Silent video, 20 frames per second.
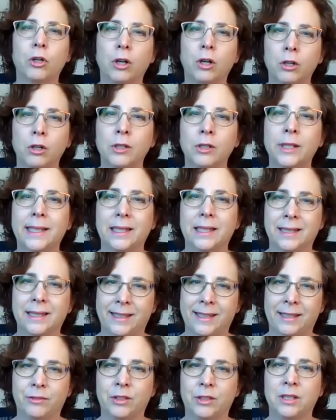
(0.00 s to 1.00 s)
current
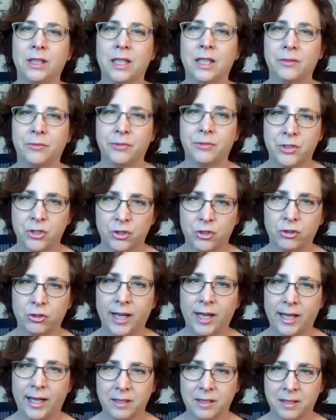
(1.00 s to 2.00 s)
level of
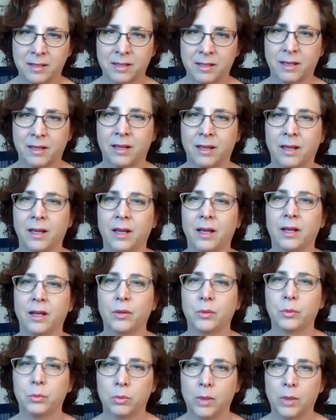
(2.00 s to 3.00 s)
stress
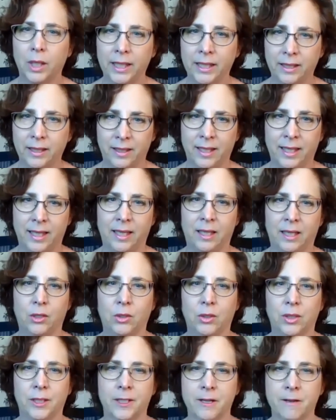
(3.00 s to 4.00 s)
right
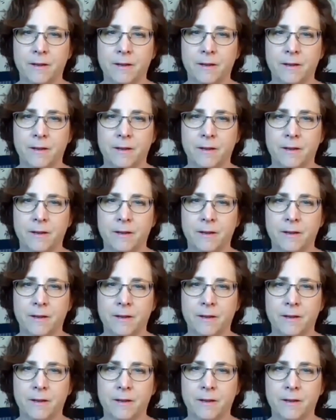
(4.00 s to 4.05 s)
now.